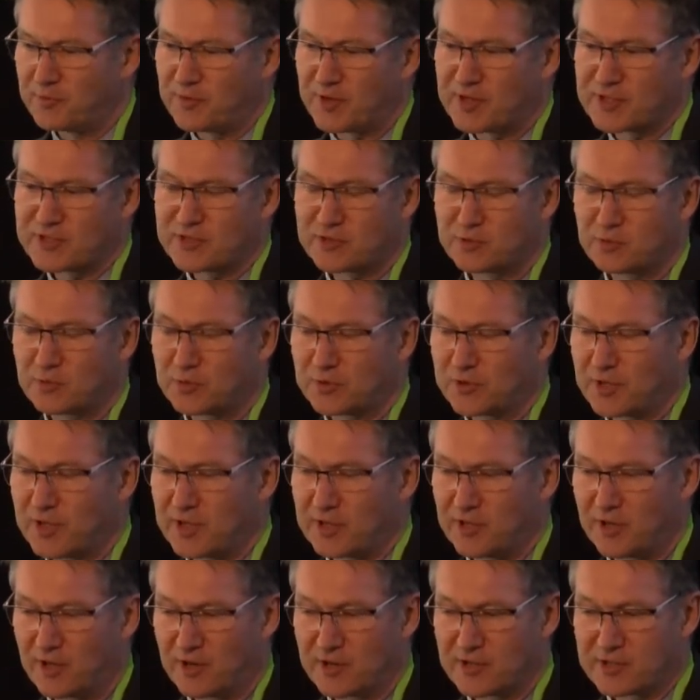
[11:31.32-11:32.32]
professional with
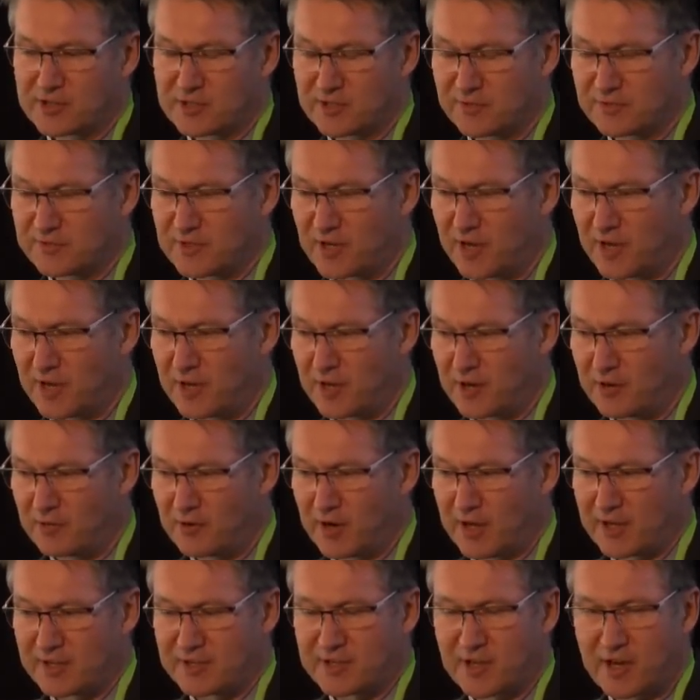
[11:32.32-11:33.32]
their knowledge of di
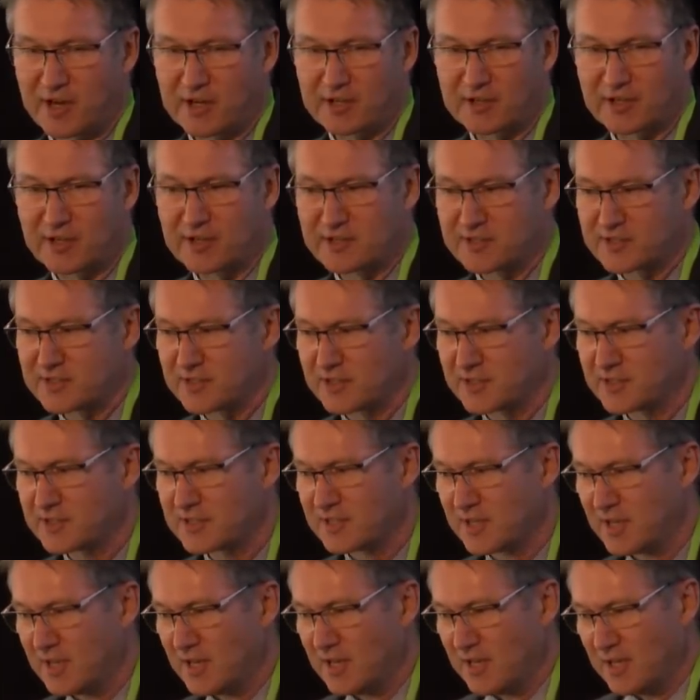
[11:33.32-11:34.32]
around
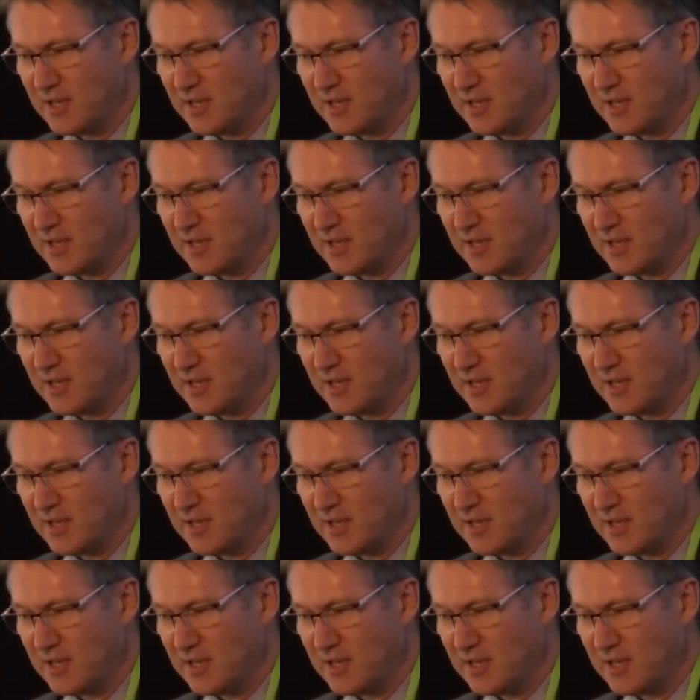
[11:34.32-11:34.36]
diagnosis,